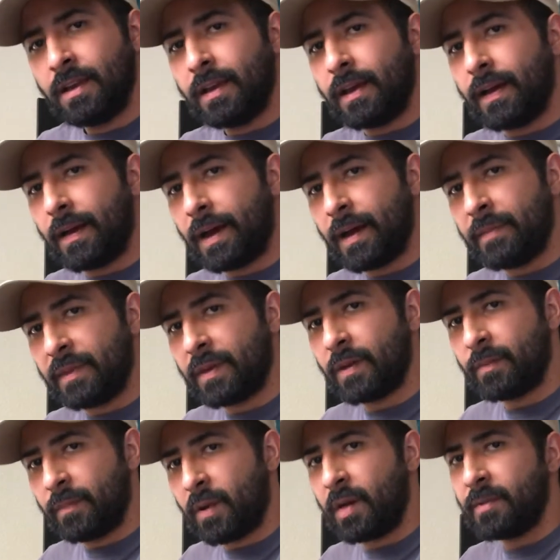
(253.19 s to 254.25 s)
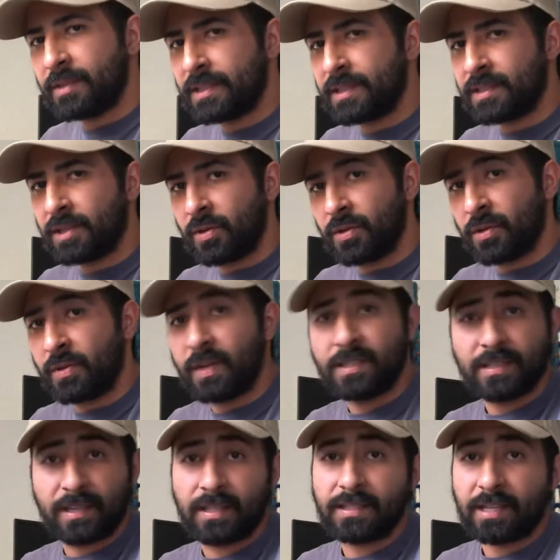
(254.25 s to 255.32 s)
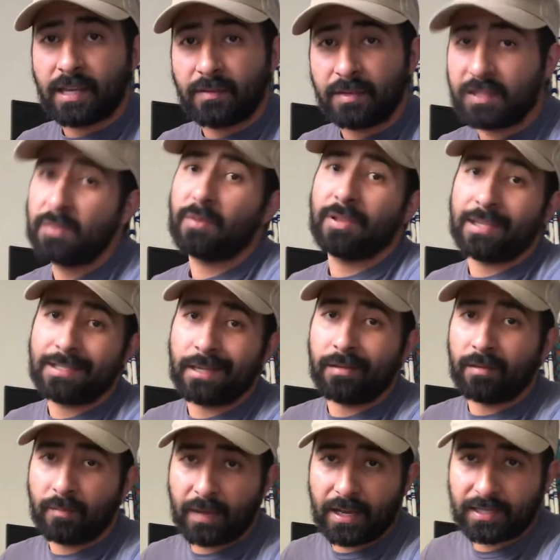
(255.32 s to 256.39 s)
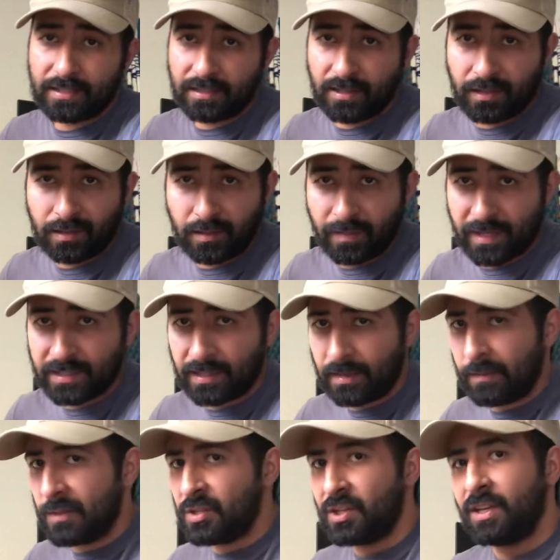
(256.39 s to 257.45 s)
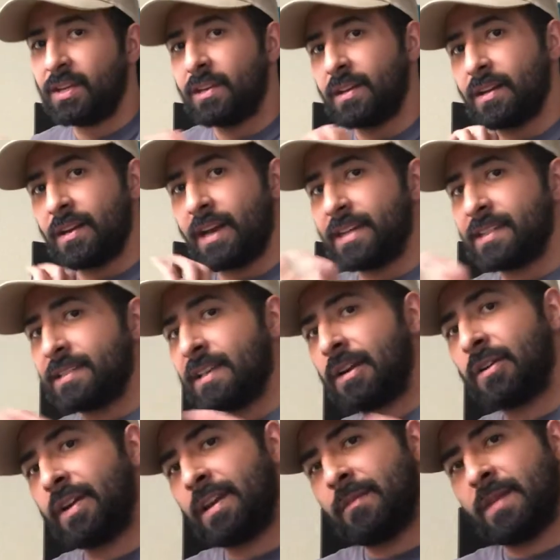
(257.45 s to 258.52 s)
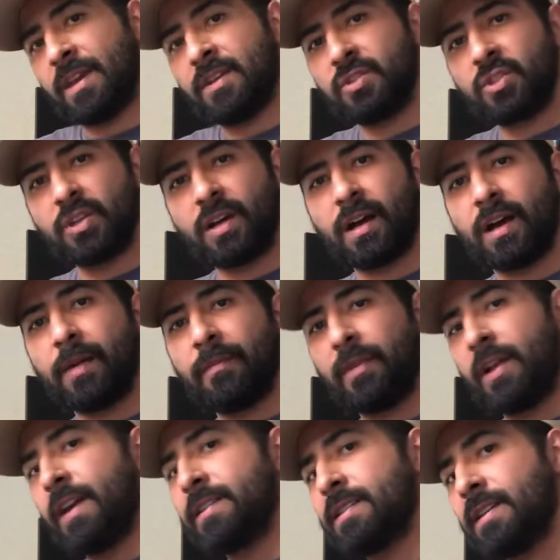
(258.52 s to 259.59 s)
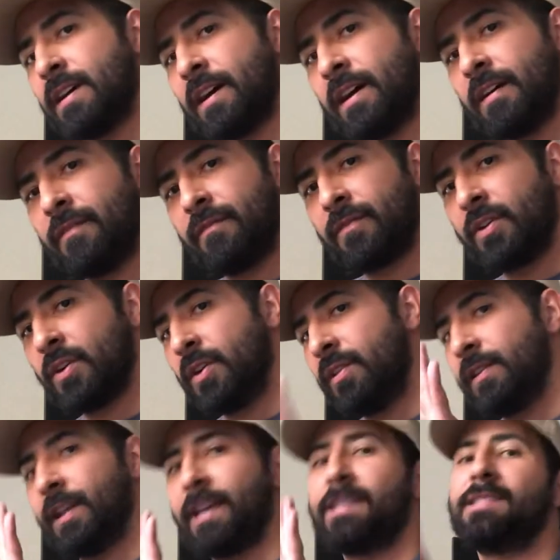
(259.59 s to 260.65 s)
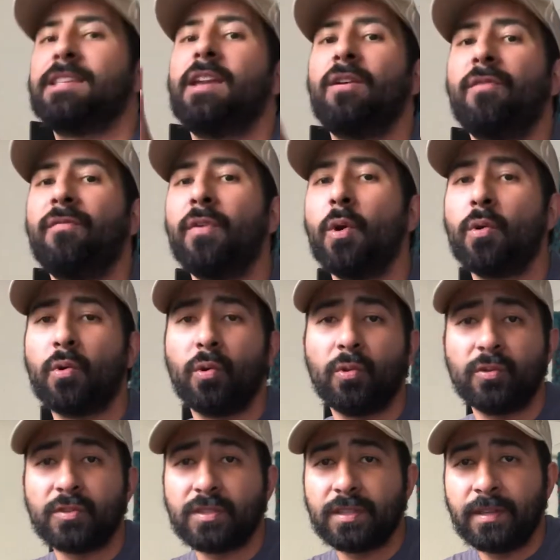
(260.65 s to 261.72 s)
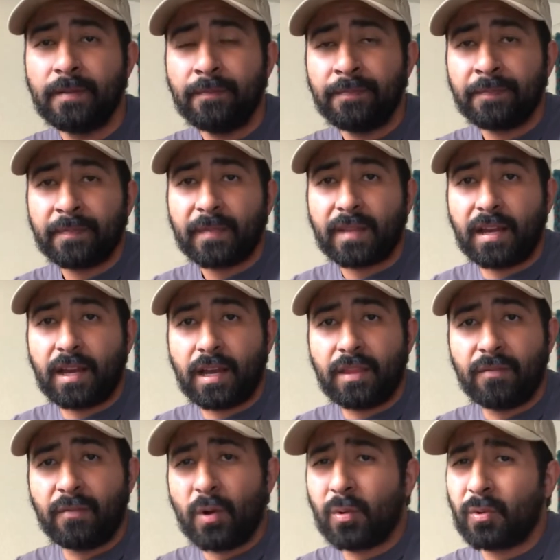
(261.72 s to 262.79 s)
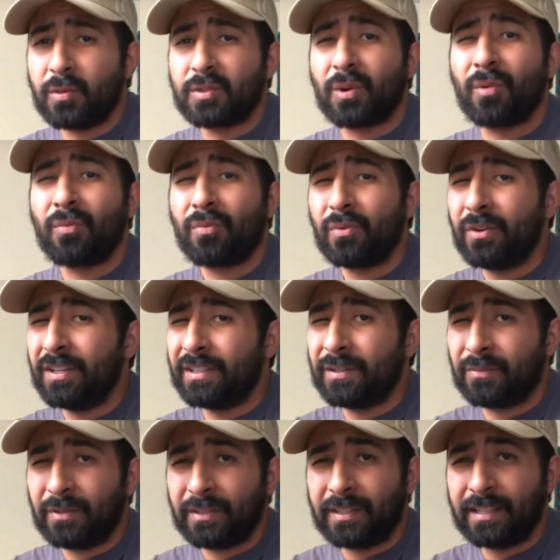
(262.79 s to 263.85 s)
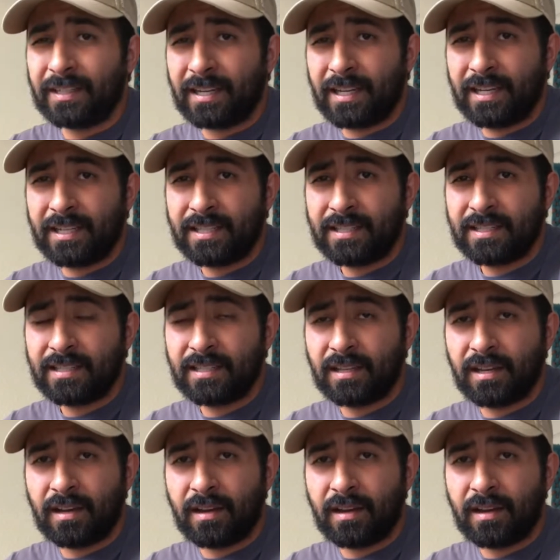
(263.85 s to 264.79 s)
But they're almost at 0 degrees, and this is where they sound the best. You get the best imaging, you get a nice center image, lots of good center vocals. The vocals are really, really nice.